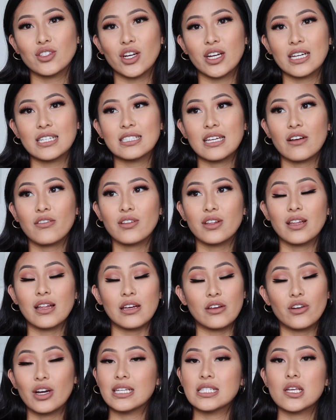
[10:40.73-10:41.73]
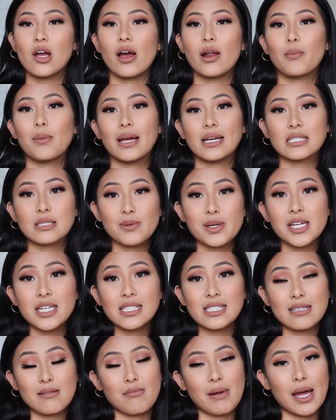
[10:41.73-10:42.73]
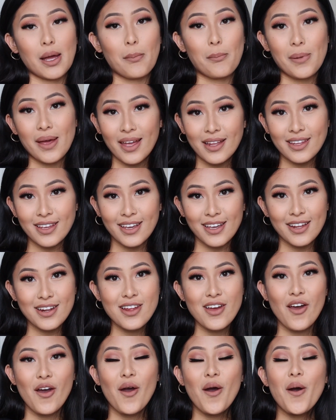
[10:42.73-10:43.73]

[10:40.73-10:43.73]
I can definitely let you guys know out of my experience and my opinion.